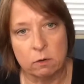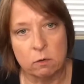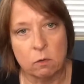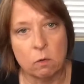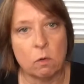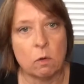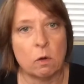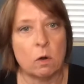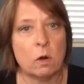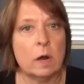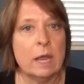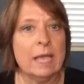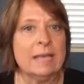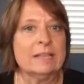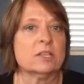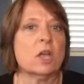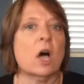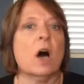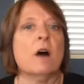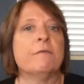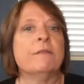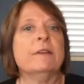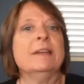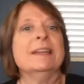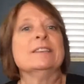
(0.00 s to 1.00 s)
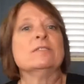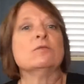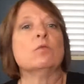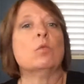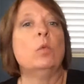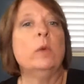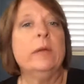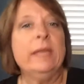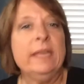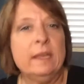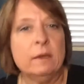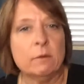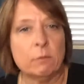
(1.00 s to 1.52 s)
or as often as
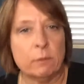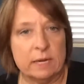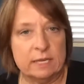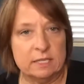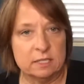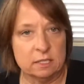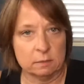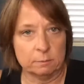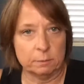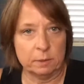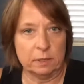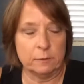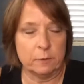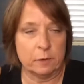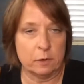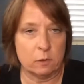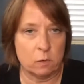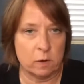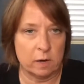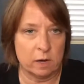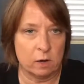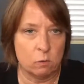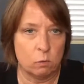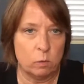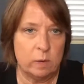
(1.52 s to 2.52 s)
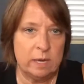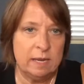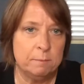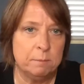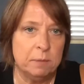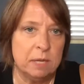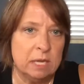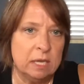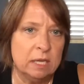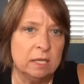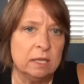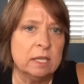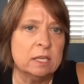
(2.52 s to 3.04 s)
we reasonably require, we
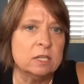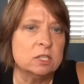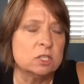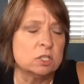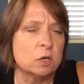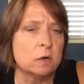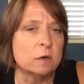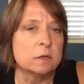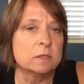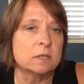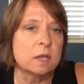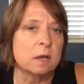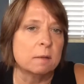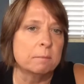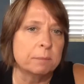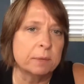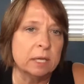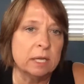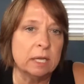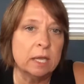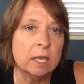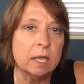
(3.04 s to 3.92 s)
being the insurance company.